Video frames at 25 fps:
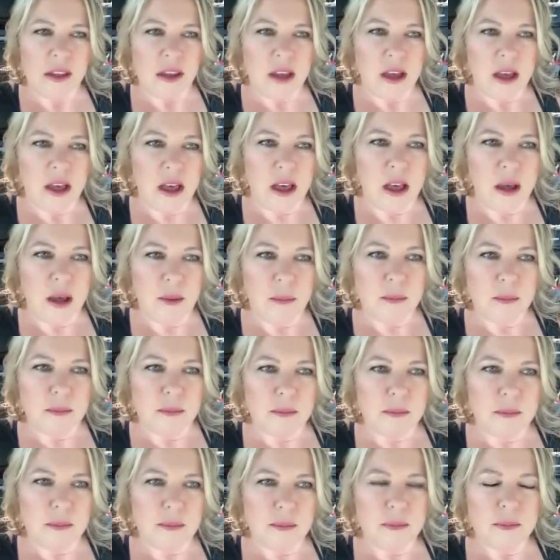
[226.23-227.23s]
Um,
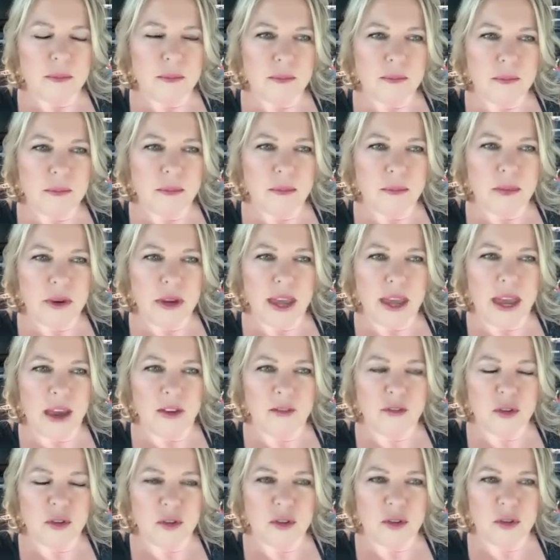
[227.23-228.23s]

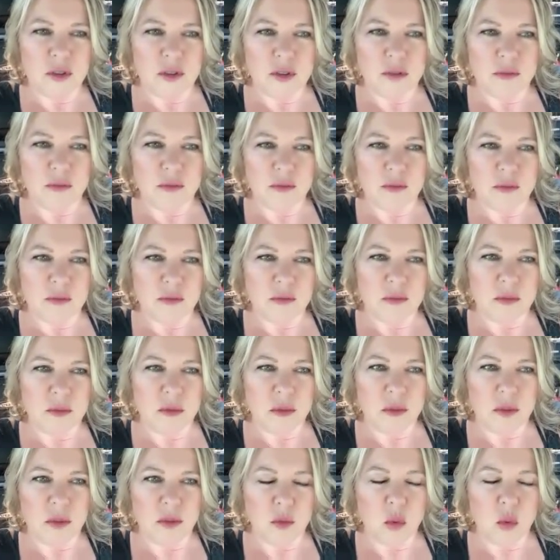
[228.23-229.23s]
after the
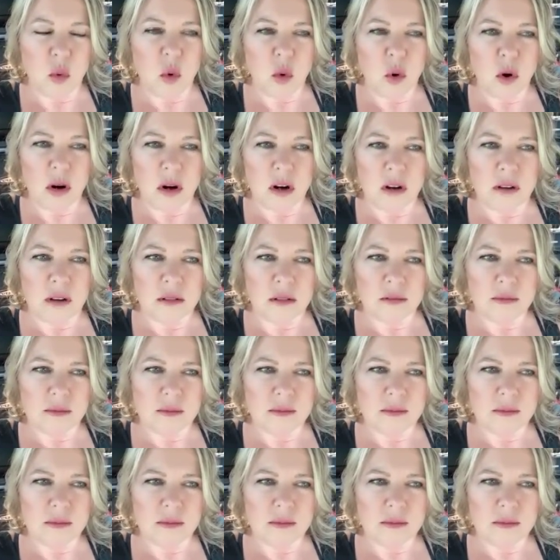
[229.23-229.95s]
the war,